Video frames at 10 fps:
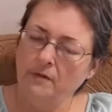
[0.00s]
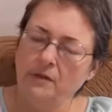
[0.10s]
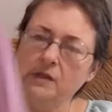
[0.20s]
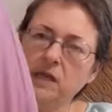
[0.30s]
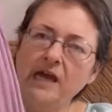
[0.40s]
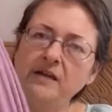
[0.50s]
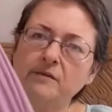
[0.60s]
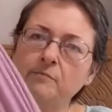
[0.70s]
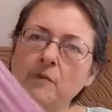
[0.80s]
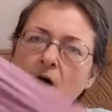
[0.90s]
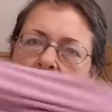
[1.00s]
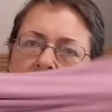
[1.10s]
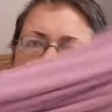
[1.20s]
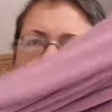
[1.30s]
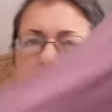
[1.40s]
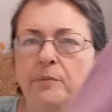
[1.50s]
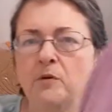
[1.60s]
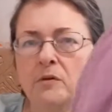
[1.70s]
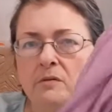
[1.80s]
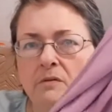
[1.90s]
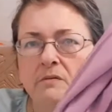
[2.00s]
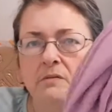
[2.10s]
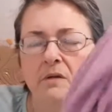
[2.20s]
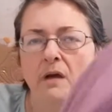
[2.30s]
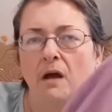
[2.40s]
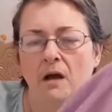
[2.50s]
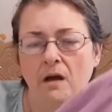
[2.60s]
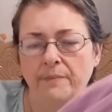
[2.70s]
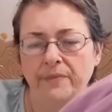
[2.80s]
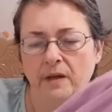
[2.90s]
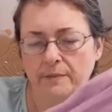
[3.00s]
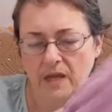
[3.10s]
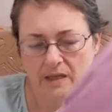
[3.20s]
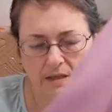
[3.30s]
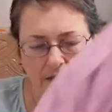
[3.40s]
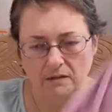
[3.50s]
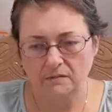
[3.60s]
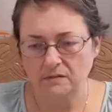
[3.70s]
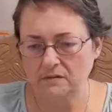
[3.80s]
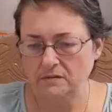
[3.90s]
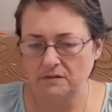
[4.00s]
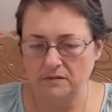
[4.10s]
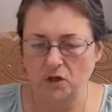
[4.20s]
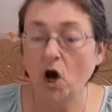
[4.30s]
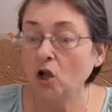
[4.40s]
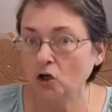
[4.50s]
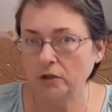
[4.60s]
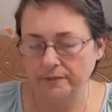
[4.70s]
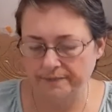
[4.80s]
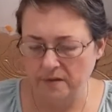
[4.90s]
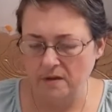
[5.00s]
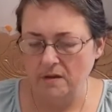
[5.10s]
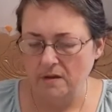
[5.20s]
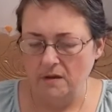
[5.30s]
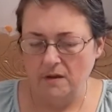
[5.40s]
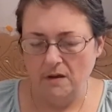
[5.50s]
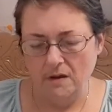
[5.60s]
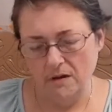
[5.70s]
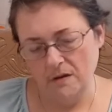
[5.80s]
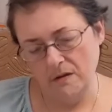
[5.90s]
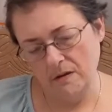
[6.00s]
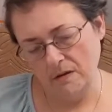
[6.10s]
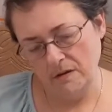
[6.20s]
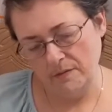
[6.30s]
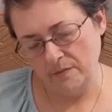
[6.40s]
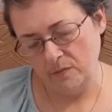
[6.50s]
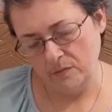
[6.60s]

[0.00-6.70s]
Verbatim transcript: light mauve-y purple. Um, I'm liking it, the color. Um,